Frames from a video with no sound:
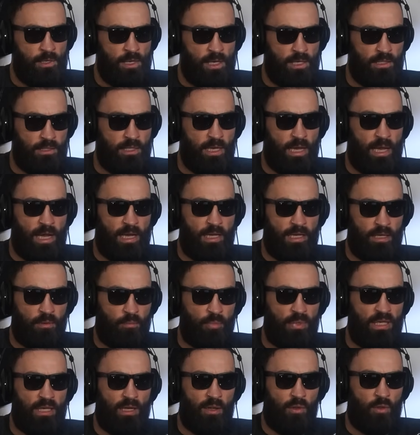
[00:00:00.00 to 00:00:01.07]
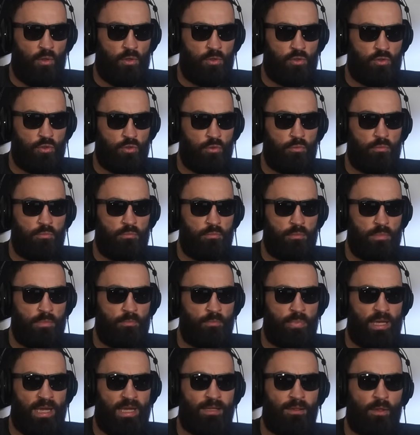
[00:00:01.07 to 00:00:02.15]
He beat Alonso,
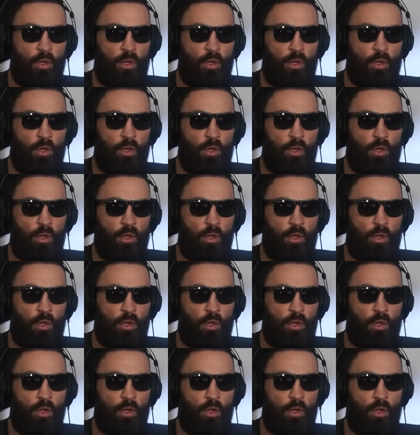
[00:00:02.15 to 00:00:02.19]
but